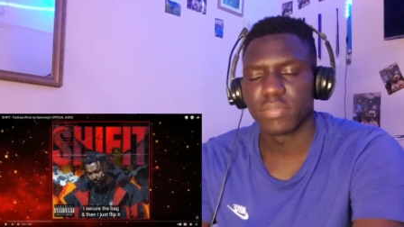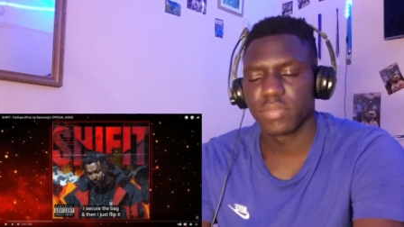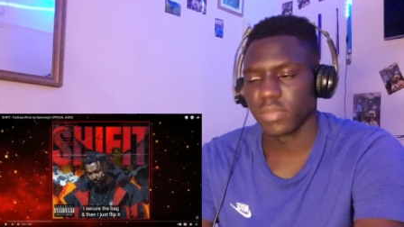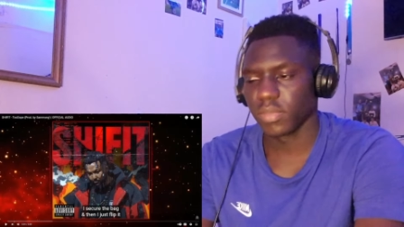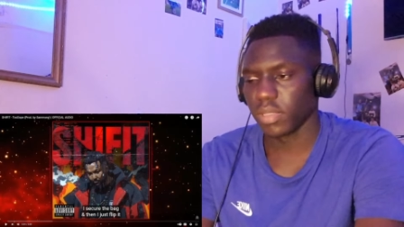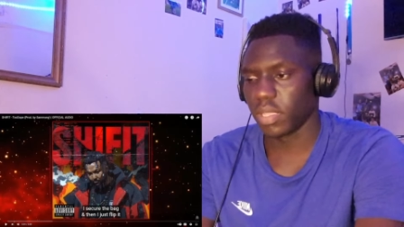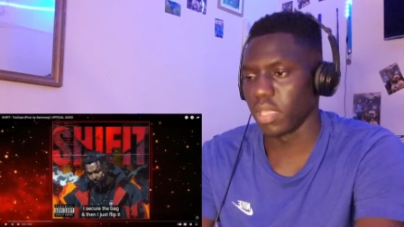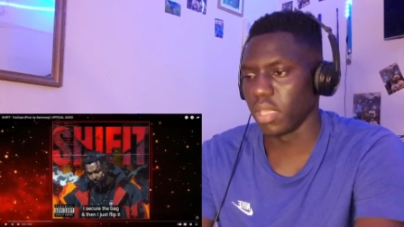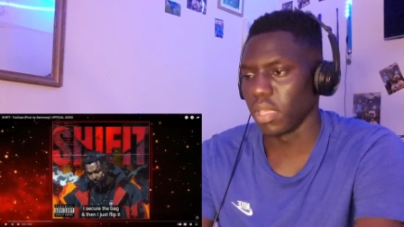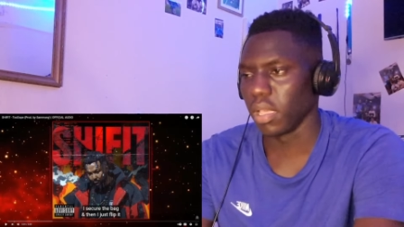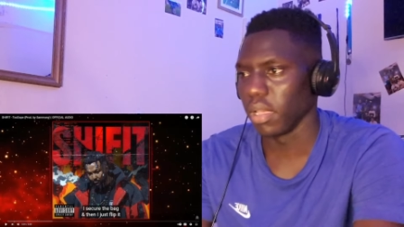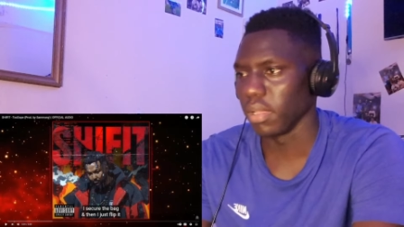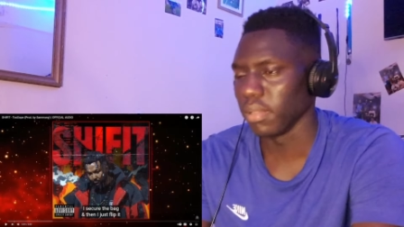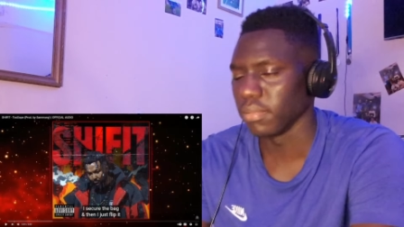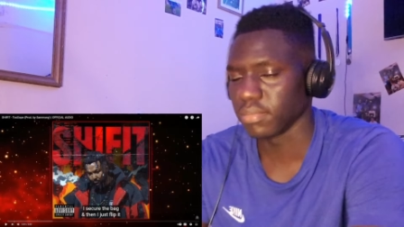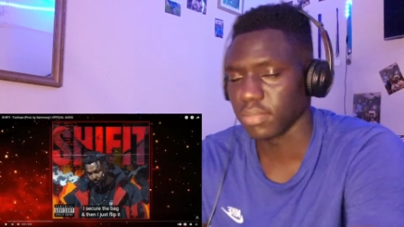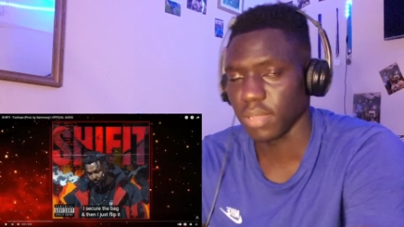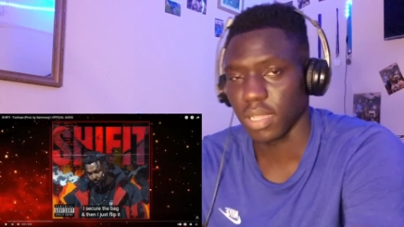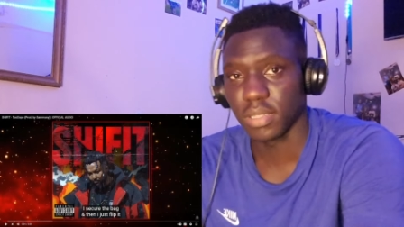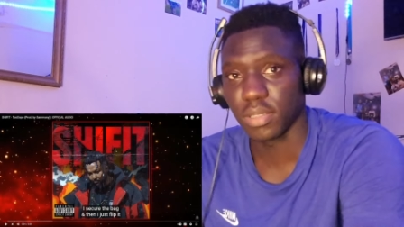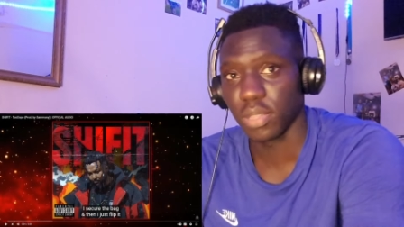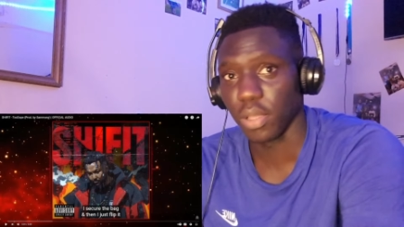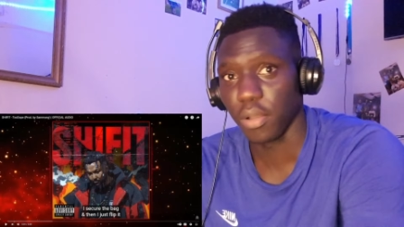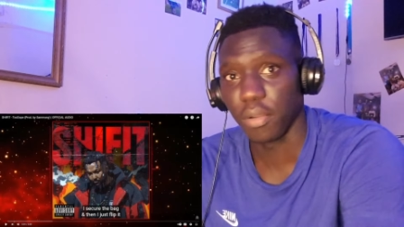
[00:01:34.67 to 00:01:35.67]

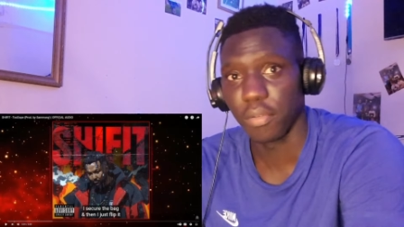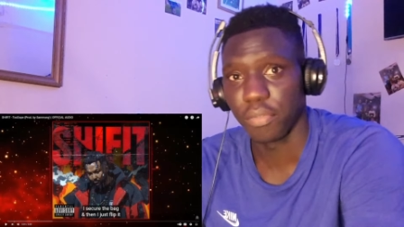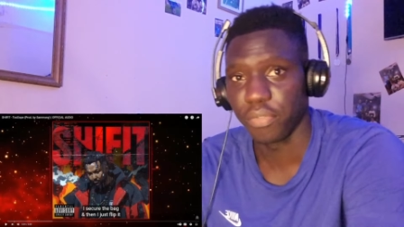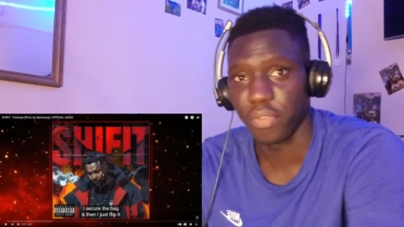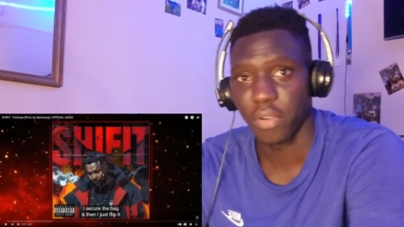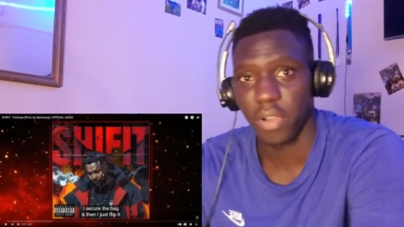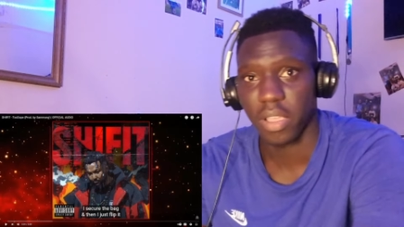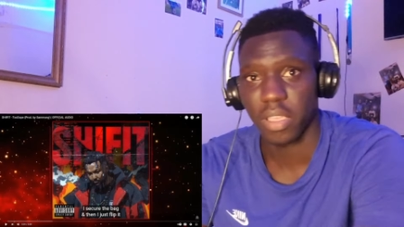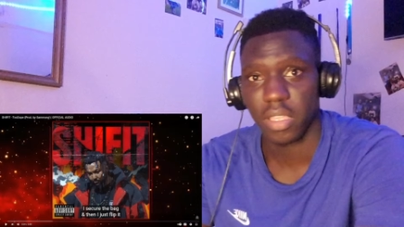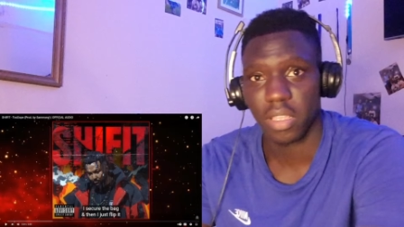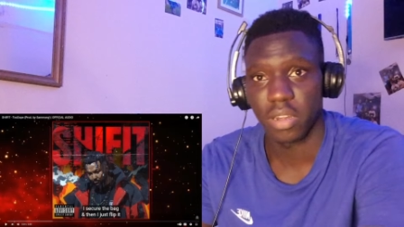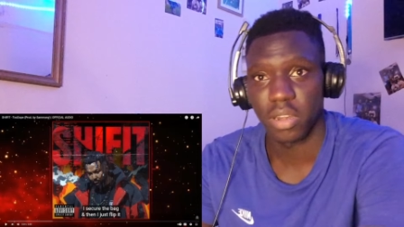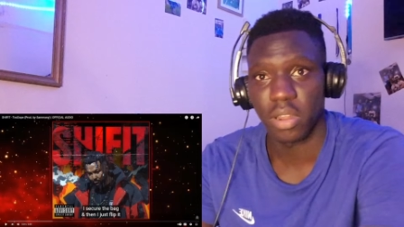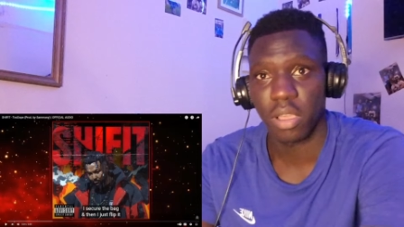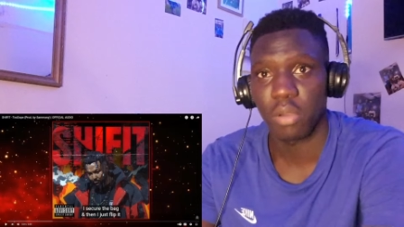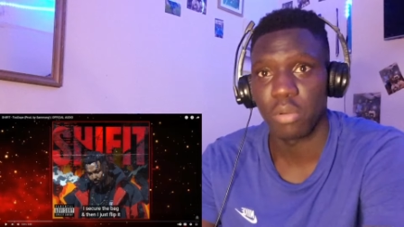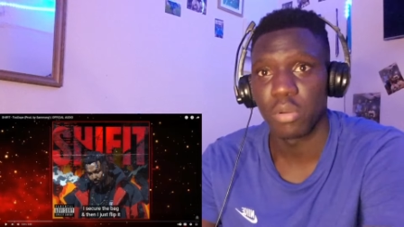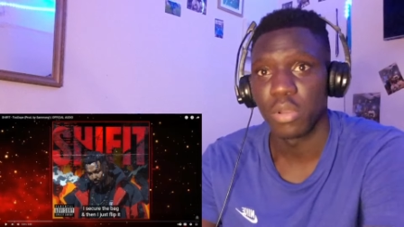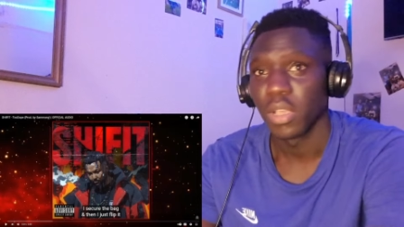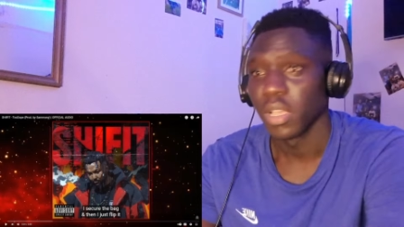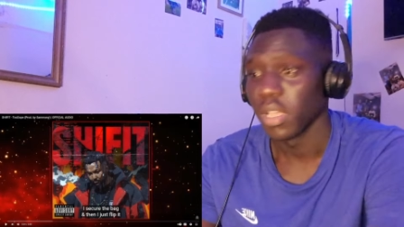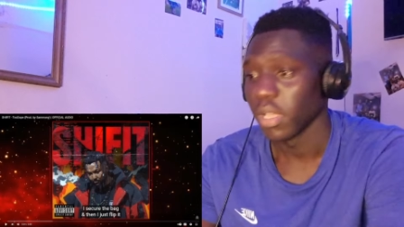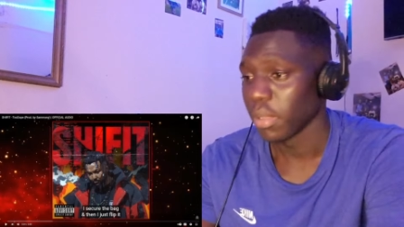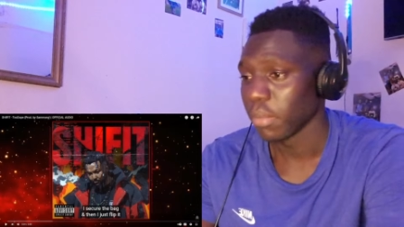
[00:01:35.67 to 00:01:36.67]
I don't fucking
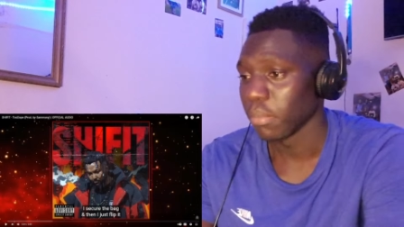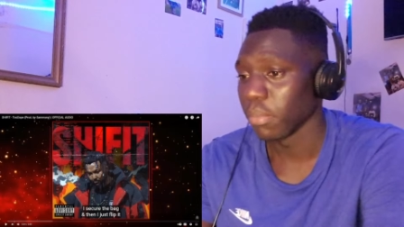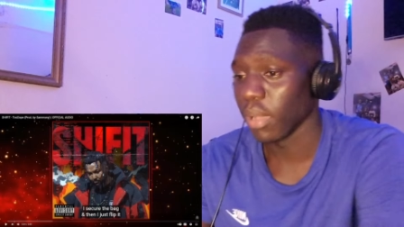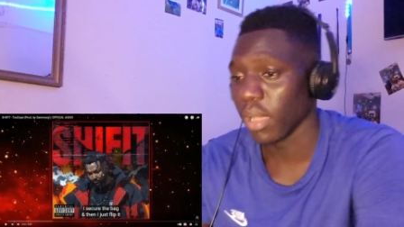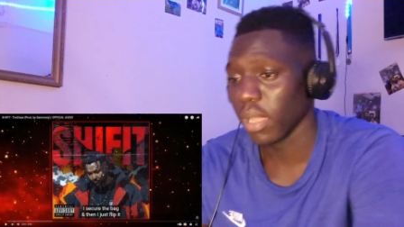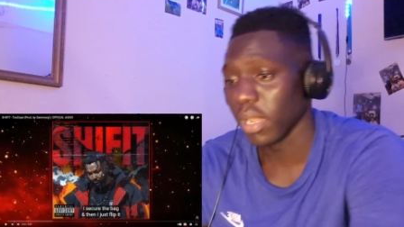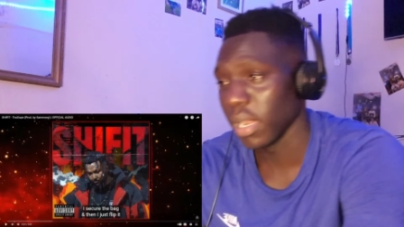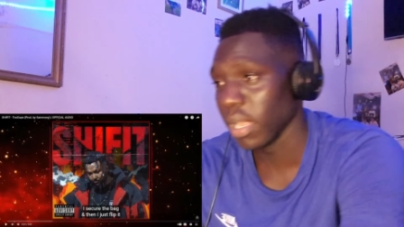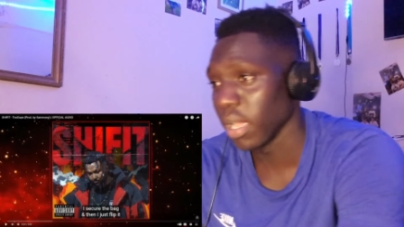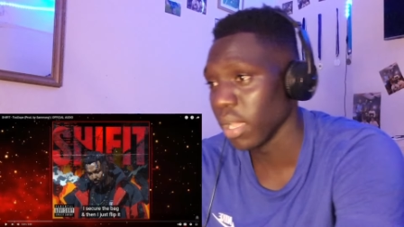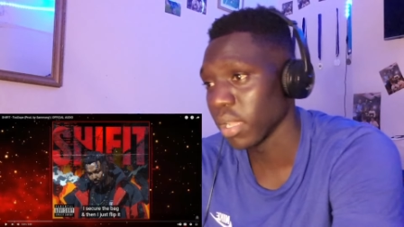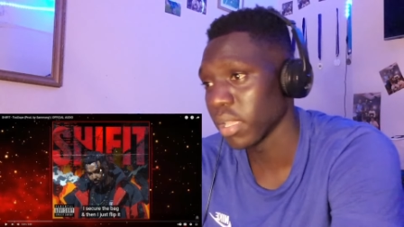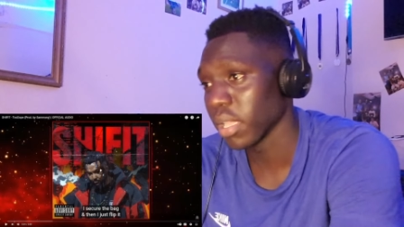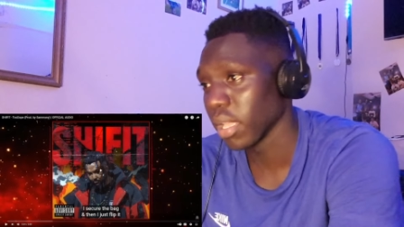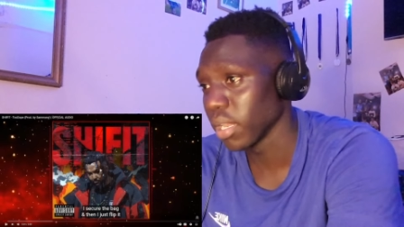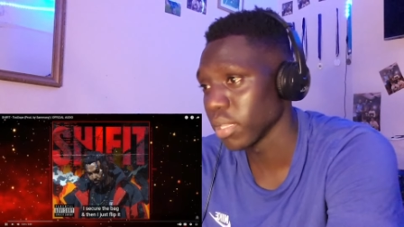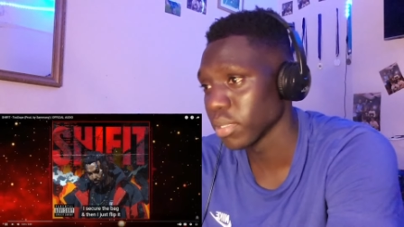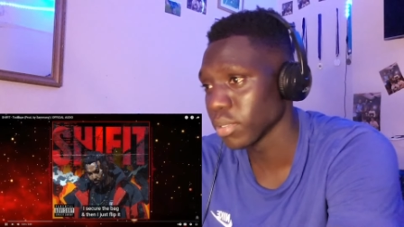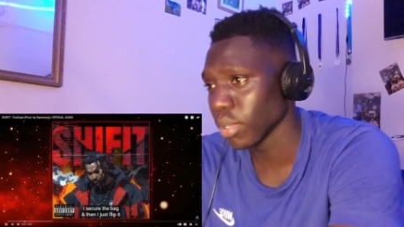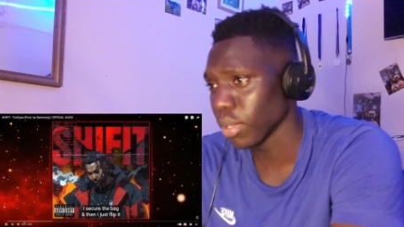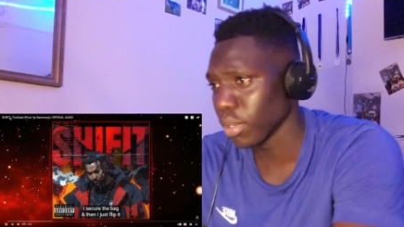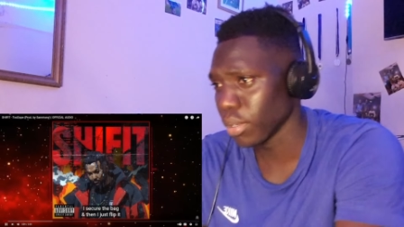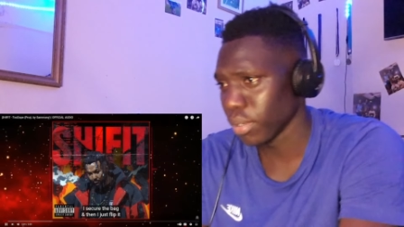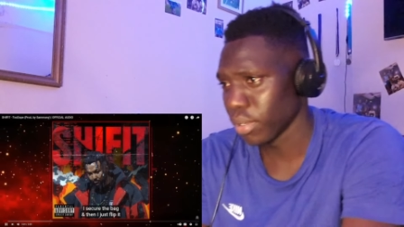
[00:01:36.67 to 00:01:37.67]
know. But okay, let's go.